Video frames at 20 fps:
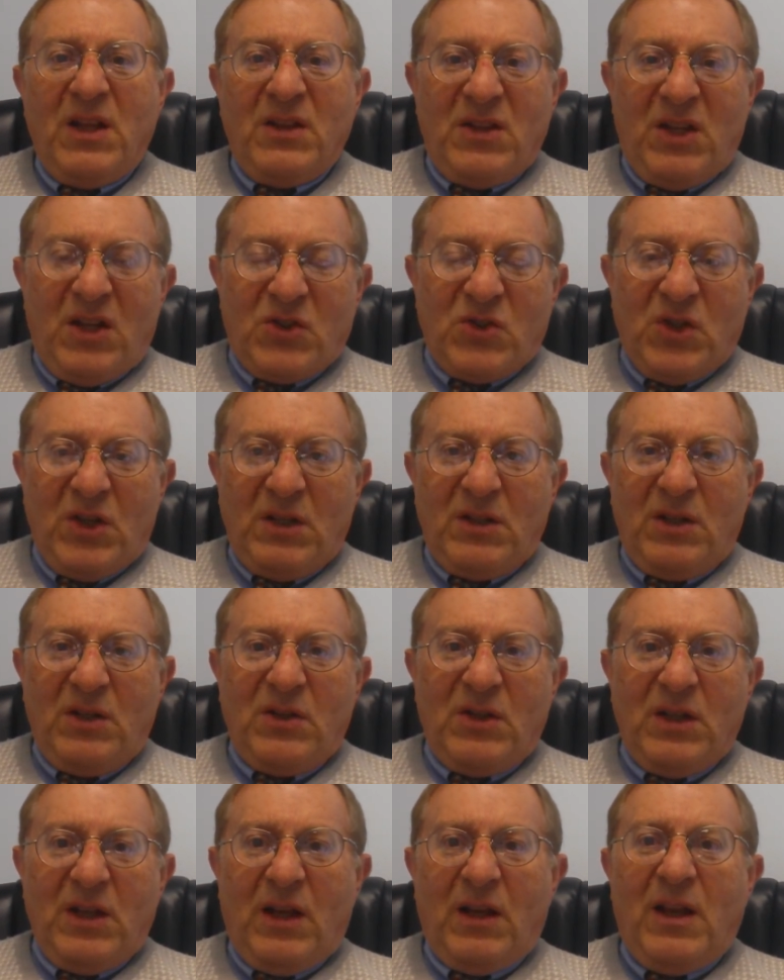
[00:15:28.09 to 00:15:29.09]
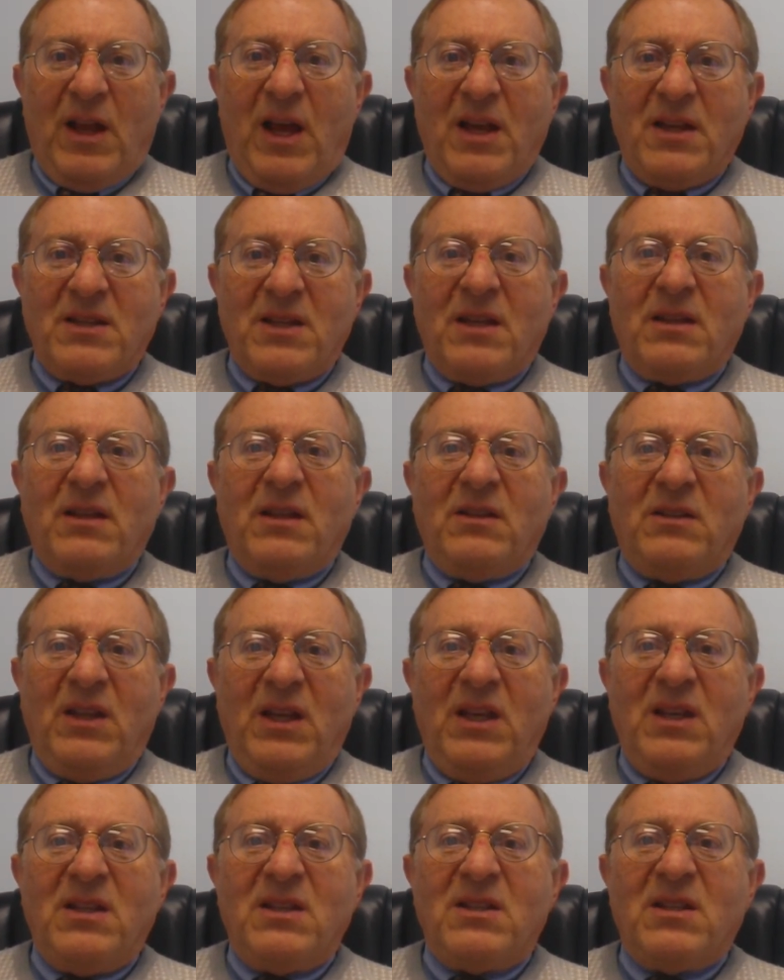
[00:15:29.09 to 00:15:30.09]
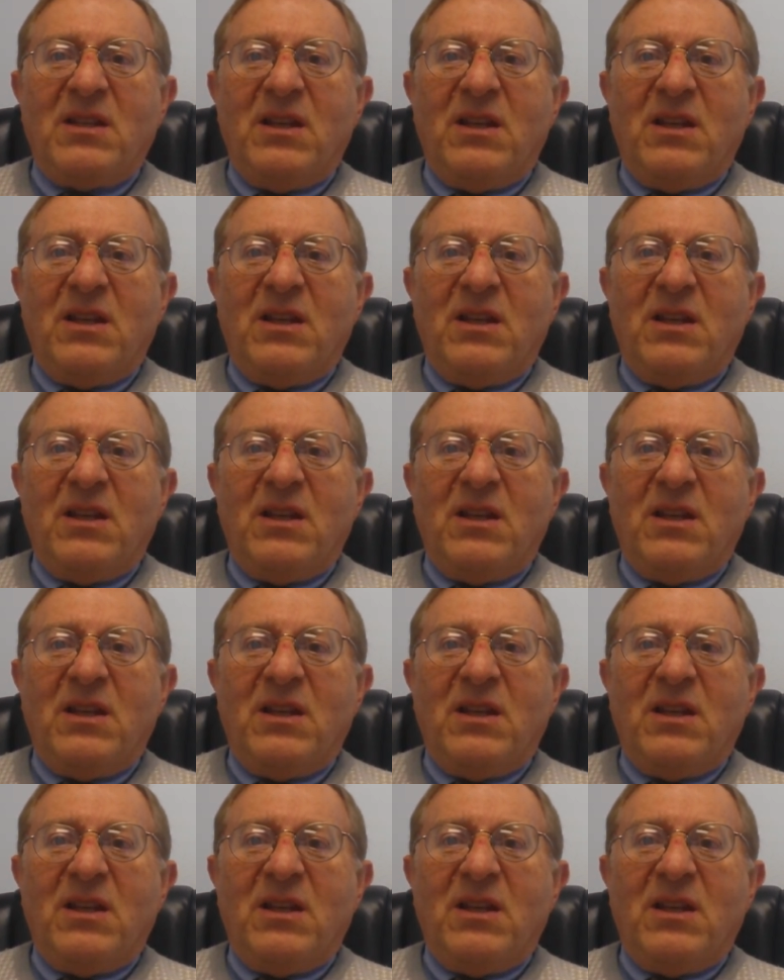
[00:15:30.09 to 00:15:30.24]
Their children realize that it is